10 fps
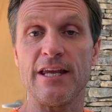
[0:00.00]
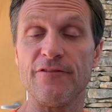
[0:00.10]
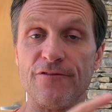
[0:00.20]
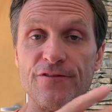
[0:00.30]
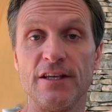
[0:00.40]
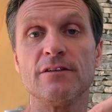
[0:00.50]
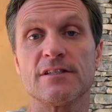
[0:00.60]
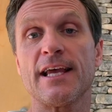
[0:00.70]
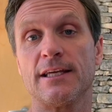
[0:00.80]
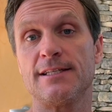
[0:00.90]
It feels
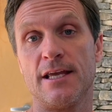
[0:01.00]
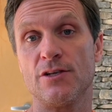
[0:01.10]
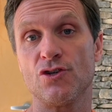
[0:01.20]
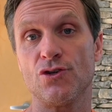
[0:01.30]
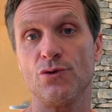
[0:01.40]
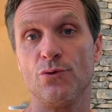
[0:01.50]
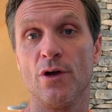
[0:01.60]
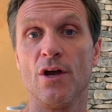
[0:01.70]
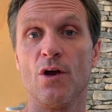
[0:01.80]
like a tennis shoe.